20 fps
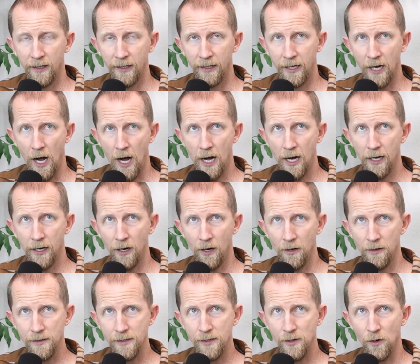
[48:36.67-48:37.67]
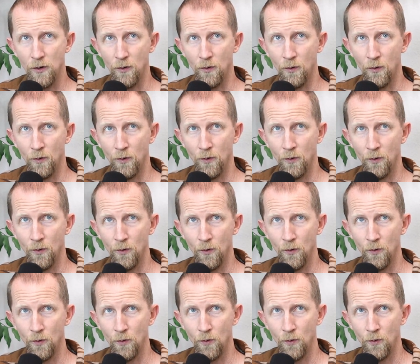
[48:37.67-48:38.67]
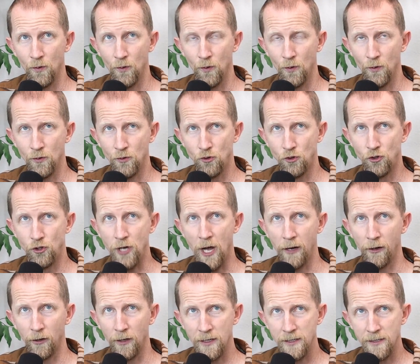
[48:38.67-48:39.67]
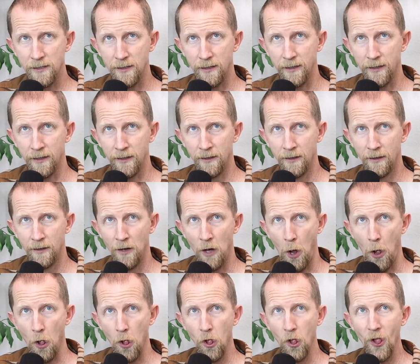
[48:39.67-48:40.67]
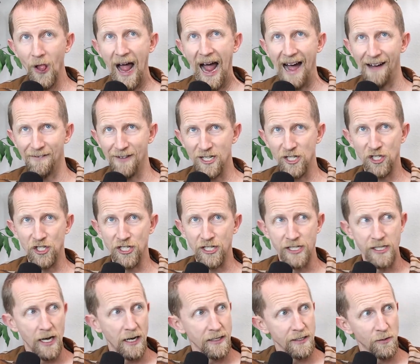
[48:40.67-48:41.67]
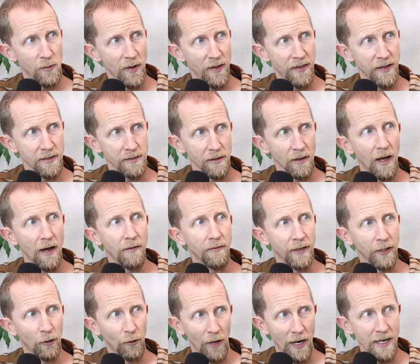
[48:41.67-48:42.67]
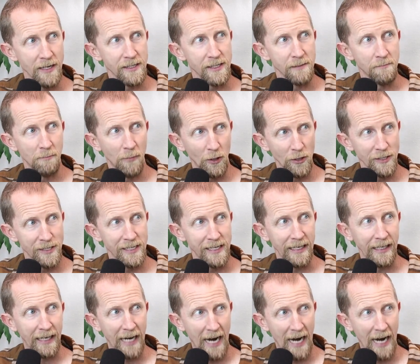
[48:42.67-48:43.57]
God also generously lavishes us with his love and grace and mercy and